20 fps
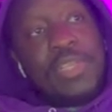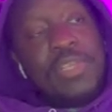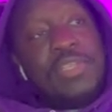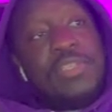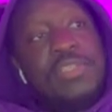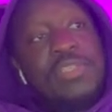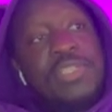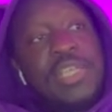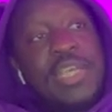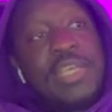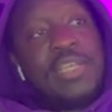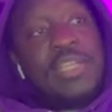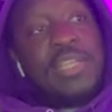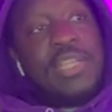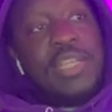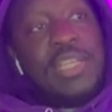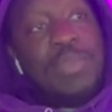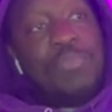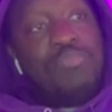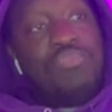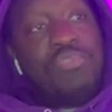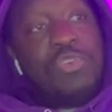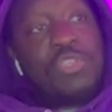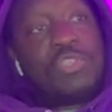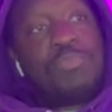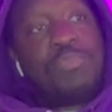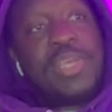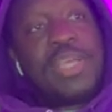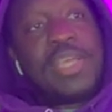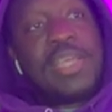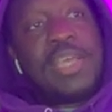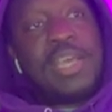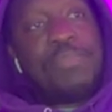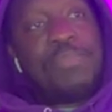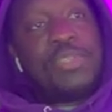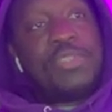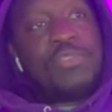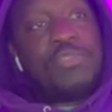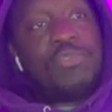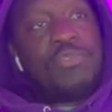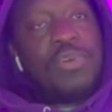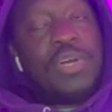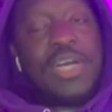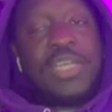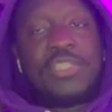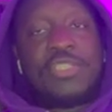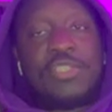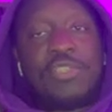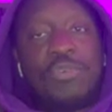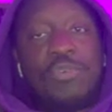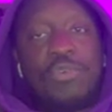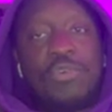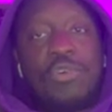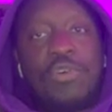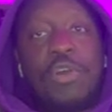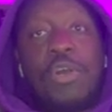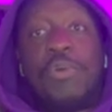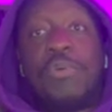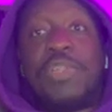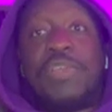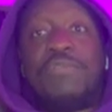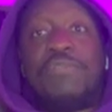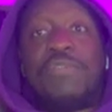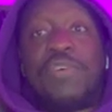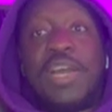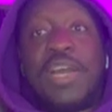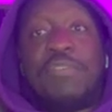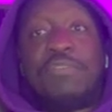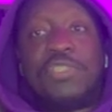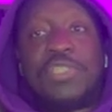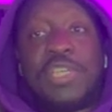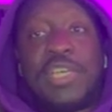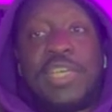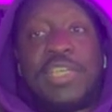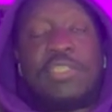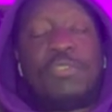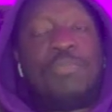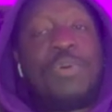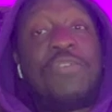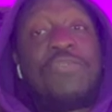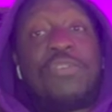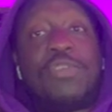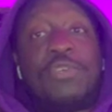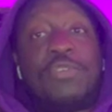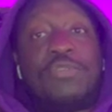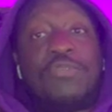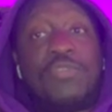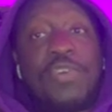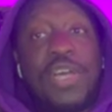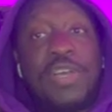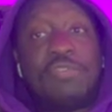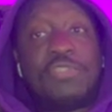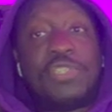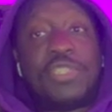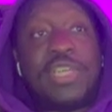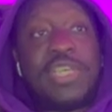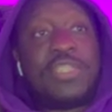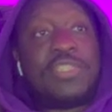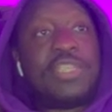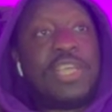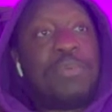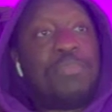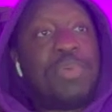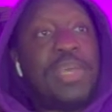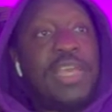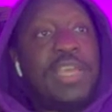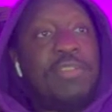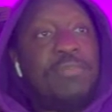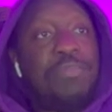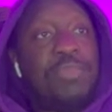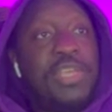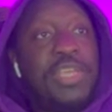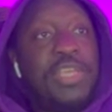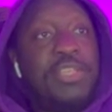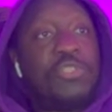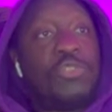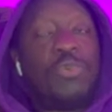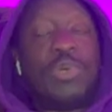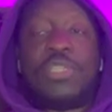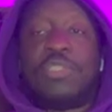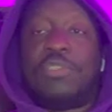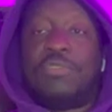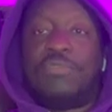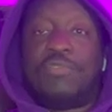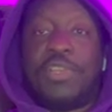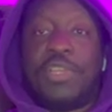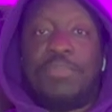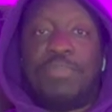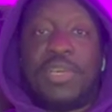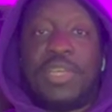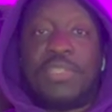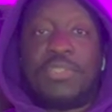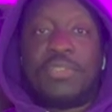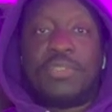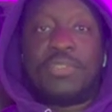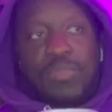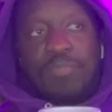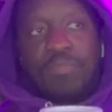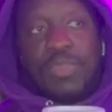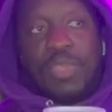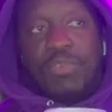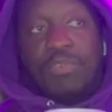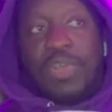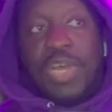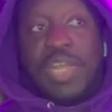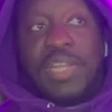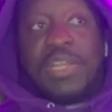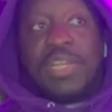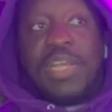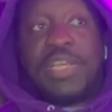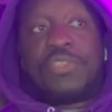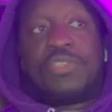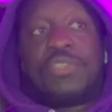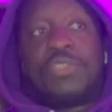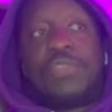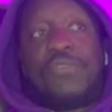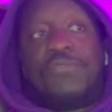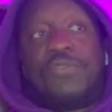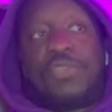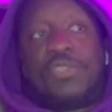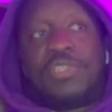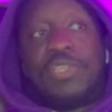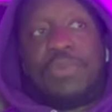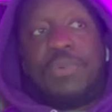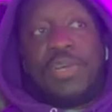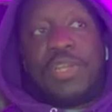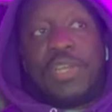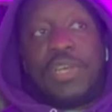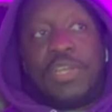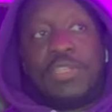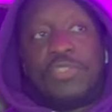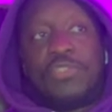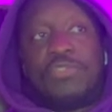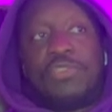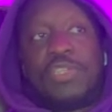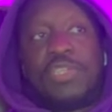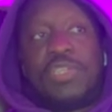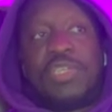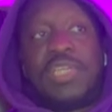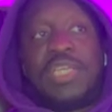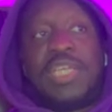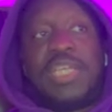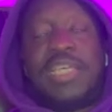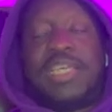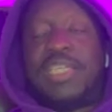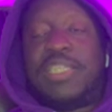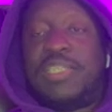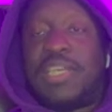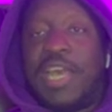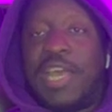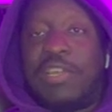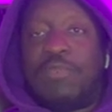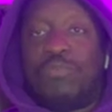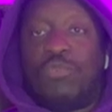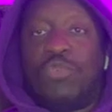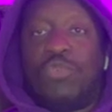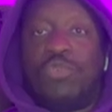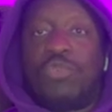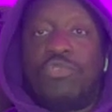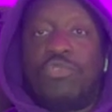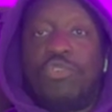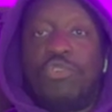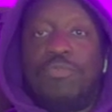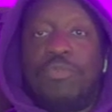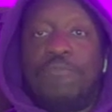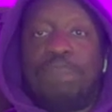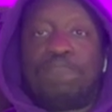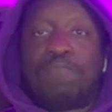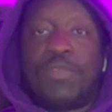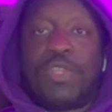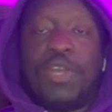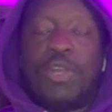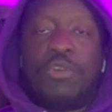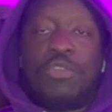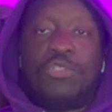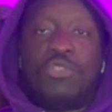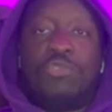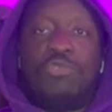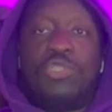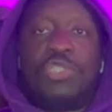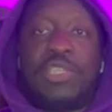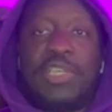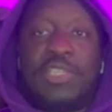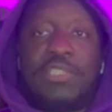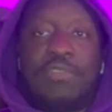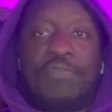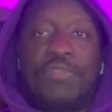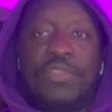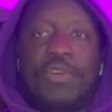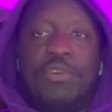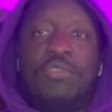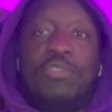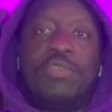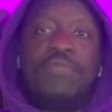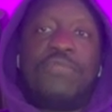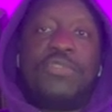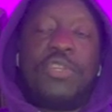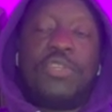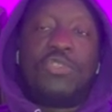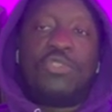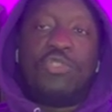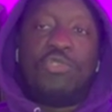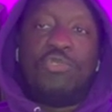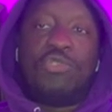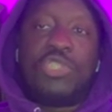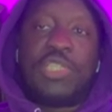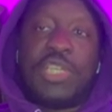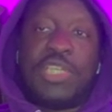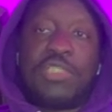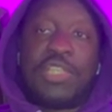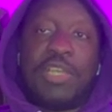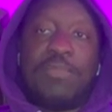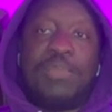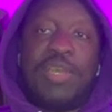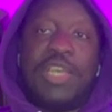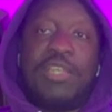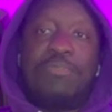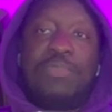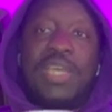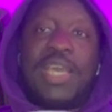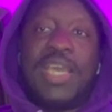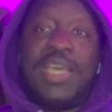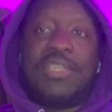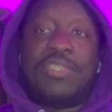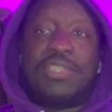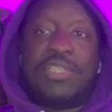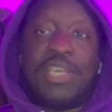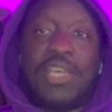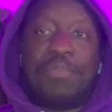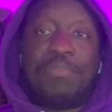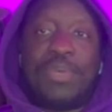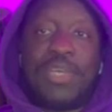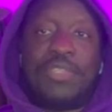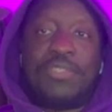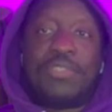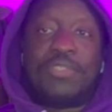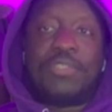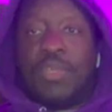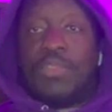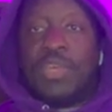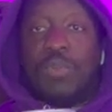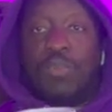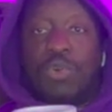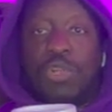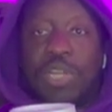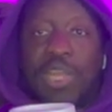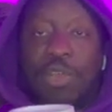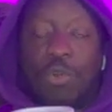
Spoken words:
secondly, Prospect Capital, I still got only 5 shares, but for those 5 shares, they paid me 23p. Right, next on the FTSE 100 is Admiral Group. I got 2 shares of those, and for those 2 shares, they paid me 88p. Then what they